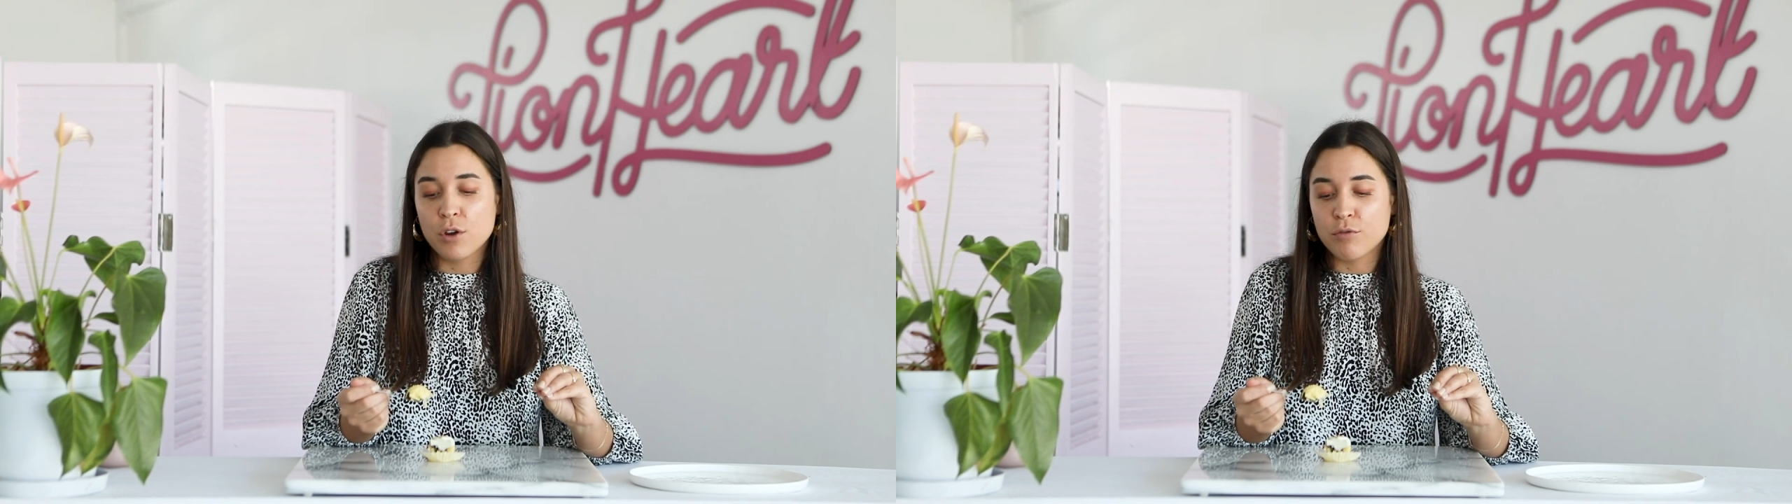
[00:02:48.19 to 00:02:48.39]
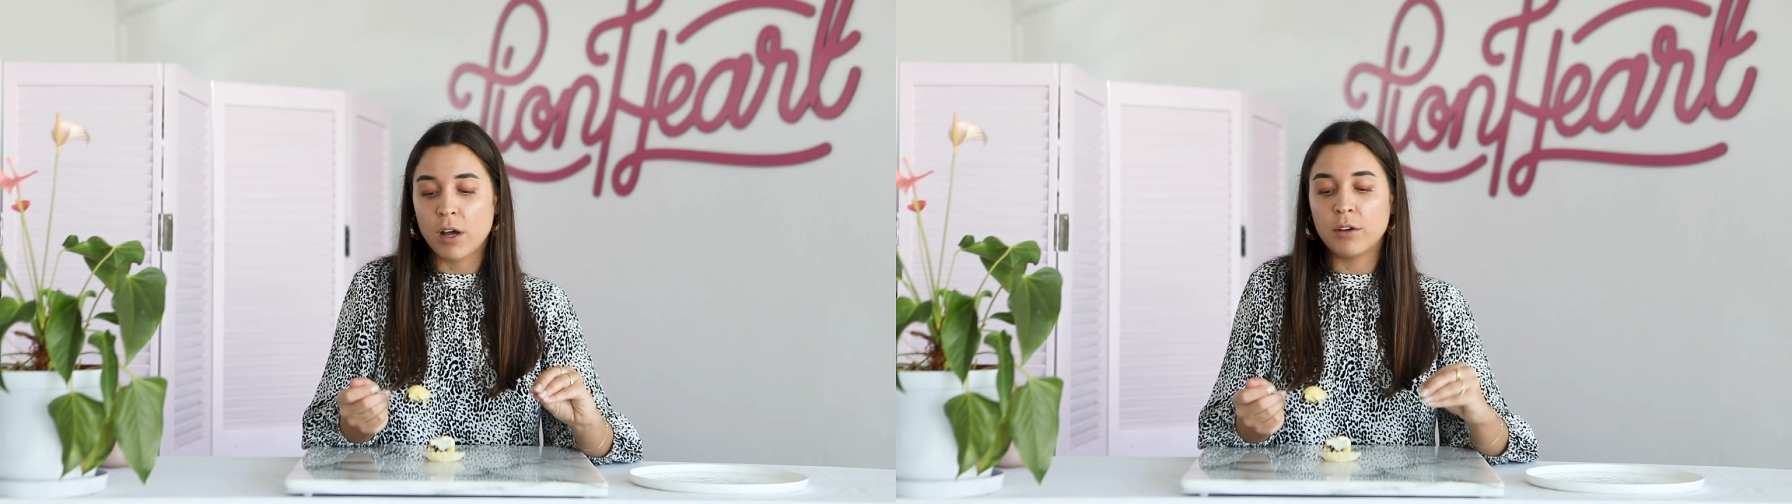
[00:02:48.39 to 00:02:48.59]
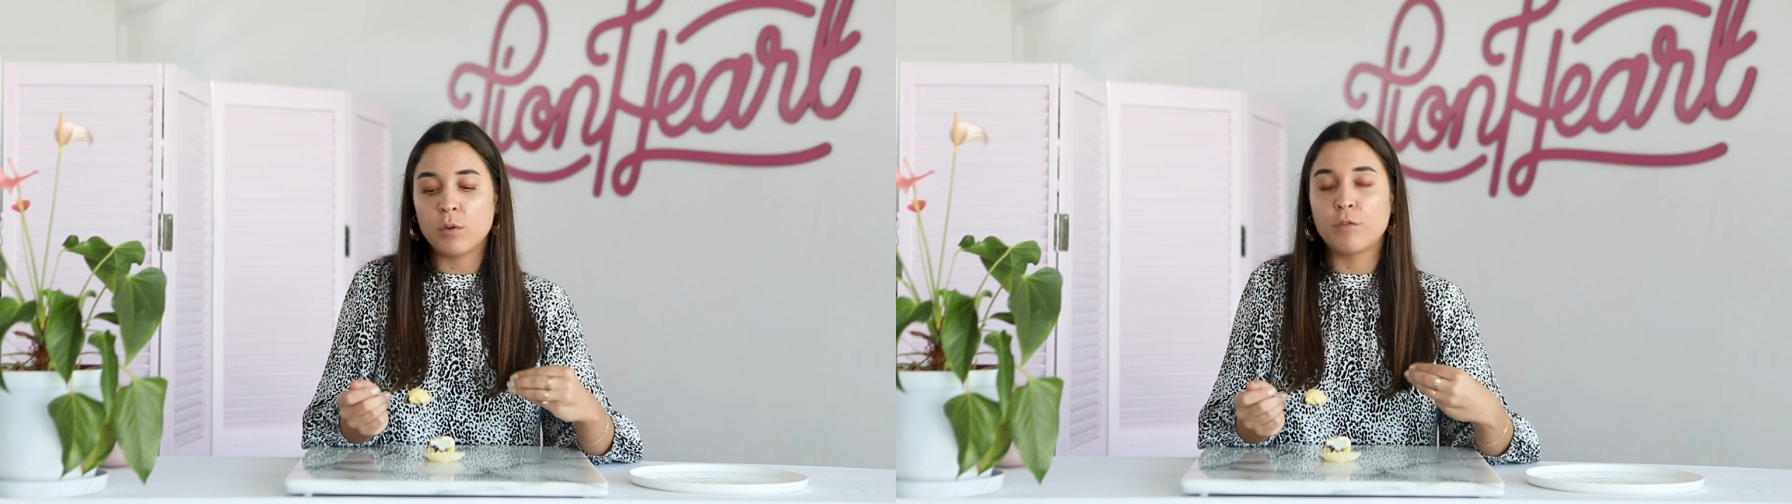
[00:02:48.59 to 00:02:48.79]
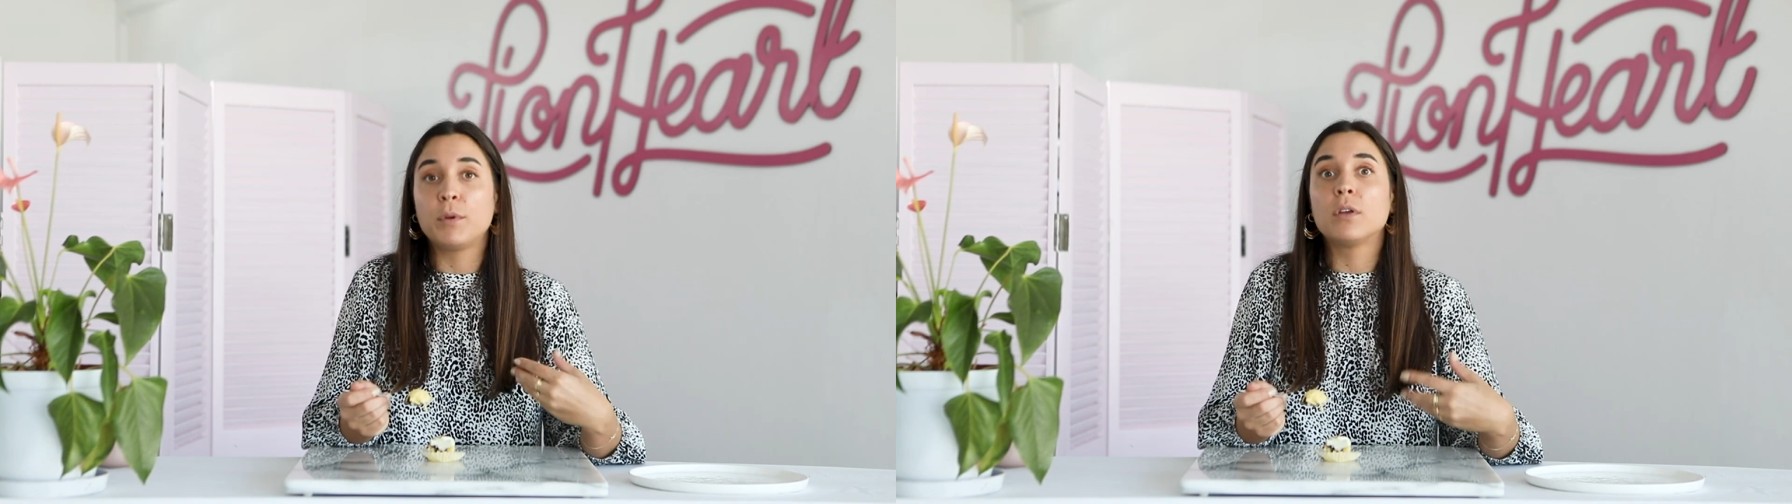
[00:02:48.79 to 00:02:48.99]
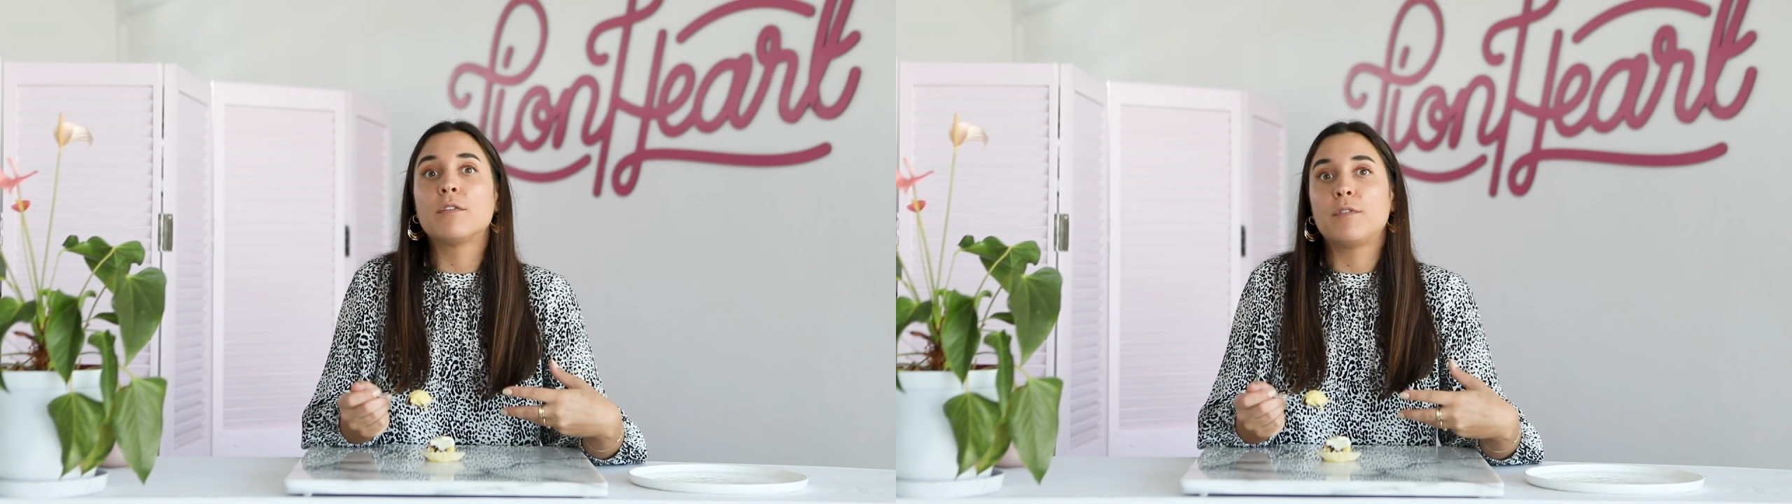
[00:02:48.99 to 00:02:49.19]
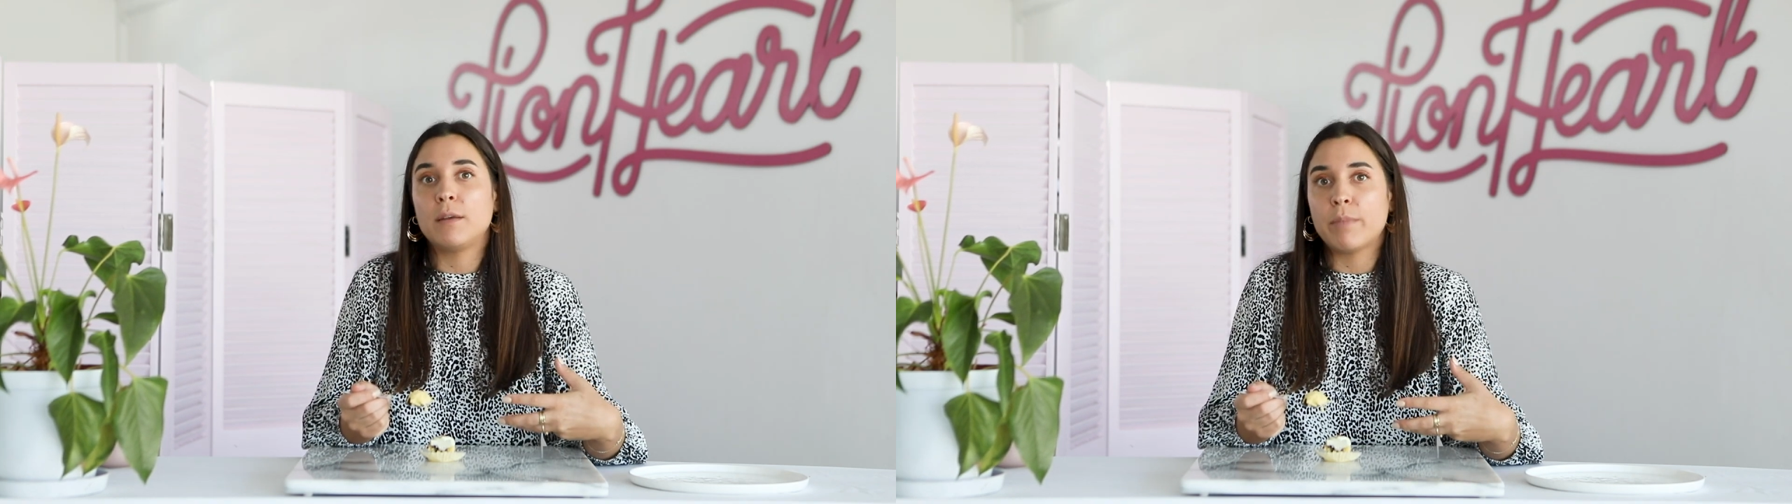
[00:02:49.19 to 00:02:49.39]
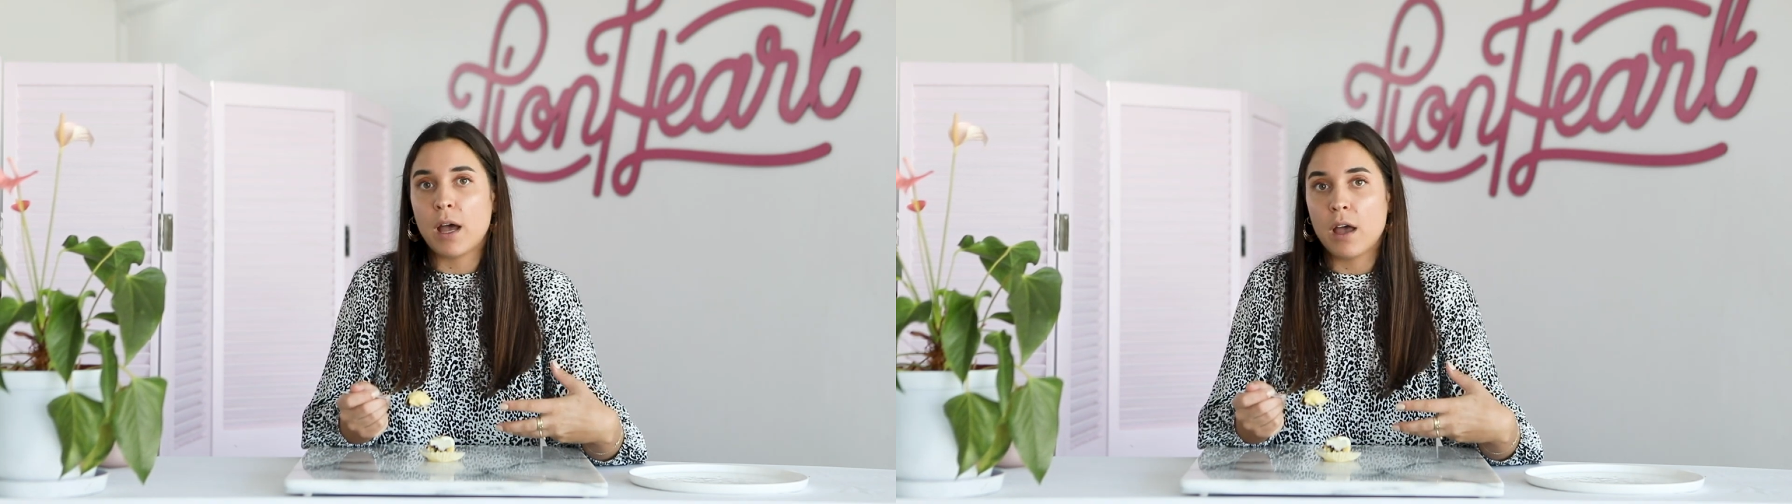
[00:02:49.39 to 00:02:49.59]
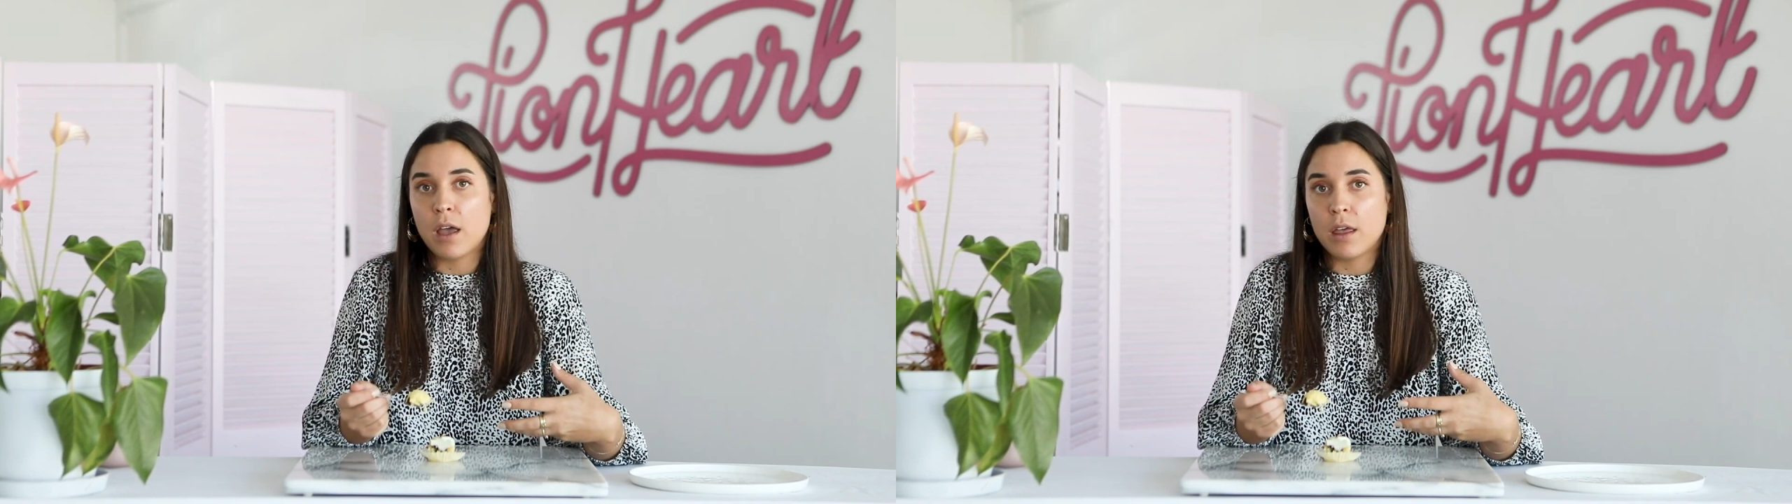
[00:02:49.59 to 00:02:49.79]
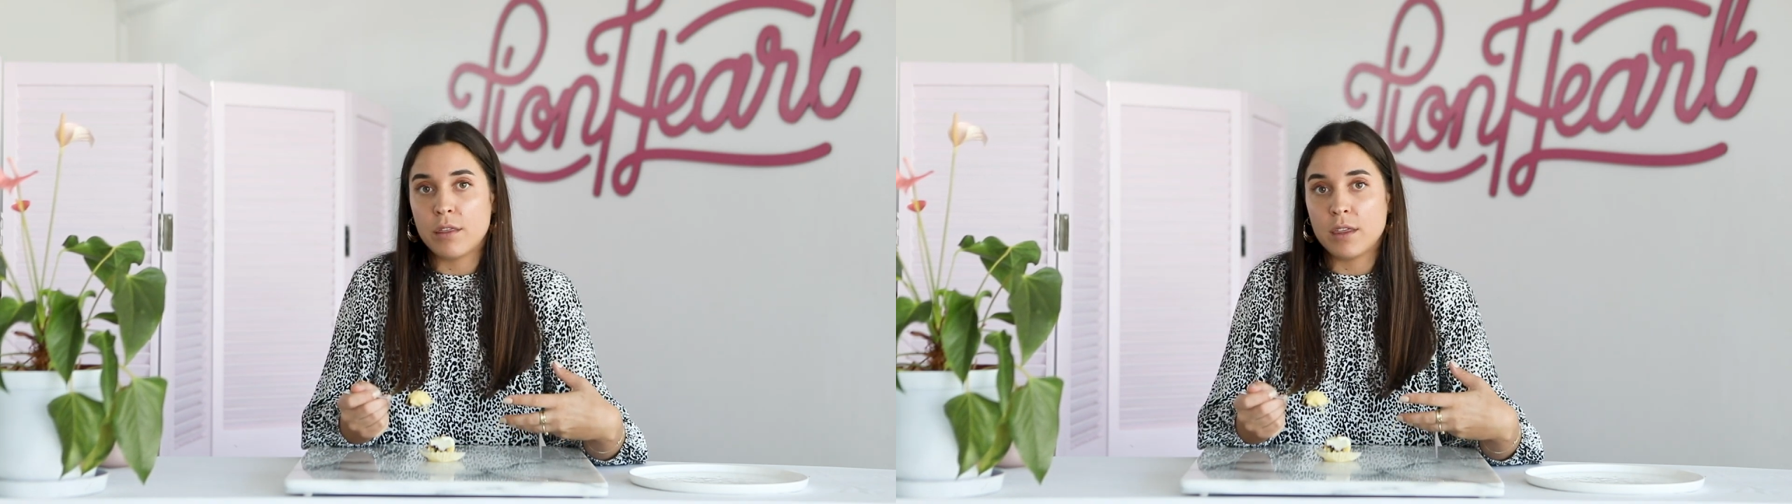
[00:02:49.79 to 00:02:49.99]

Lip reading: rounded off beautifully by